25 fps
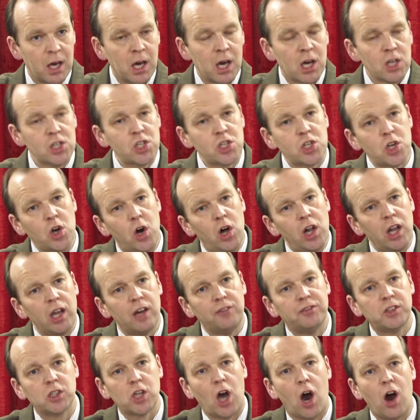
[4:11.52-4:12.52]
Saul
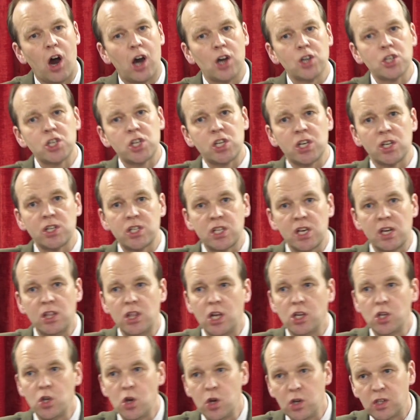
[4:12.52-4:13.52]
of Tarsus in
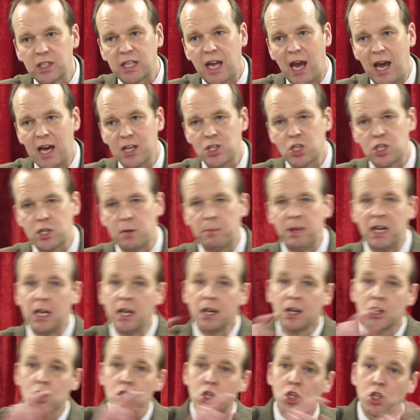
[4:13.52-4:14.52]
the New
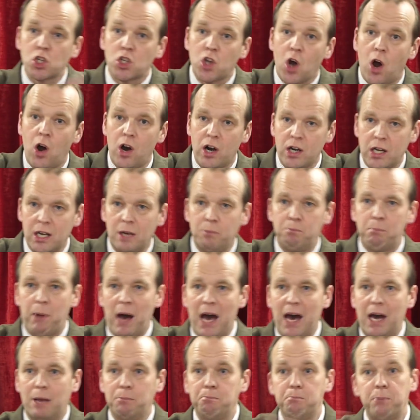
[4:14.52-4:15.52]
Testament started
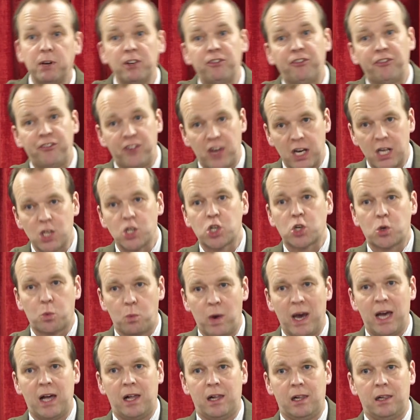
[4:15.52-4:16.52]
bad but finished
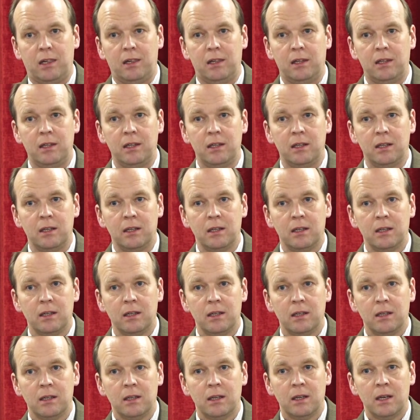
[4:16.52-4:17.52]
well.
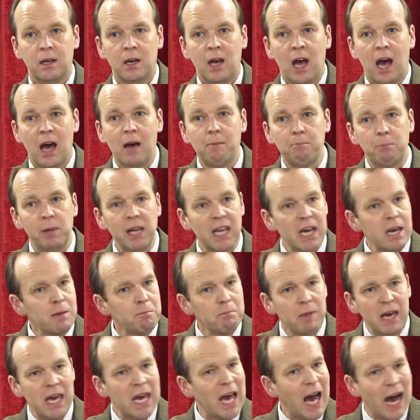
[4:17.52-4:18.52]
And believe
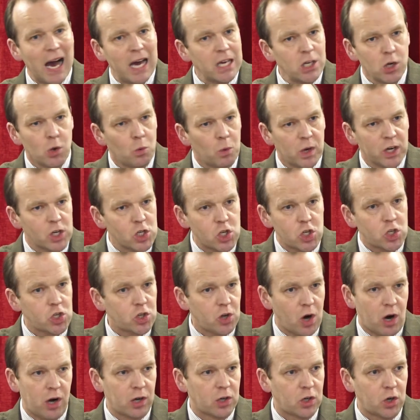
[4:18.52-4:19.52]
me, I don't want to
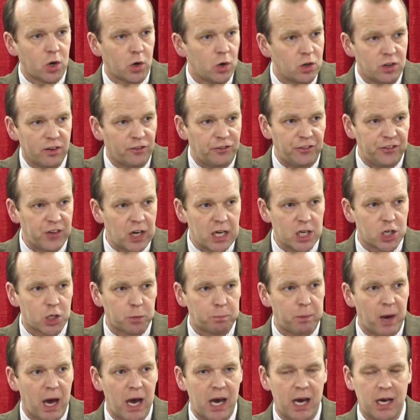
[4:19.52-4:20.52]
start good and finish
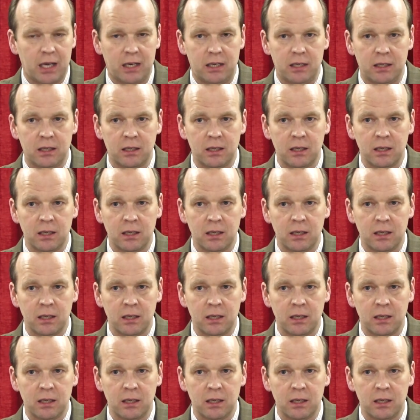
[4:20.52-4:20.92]
bad.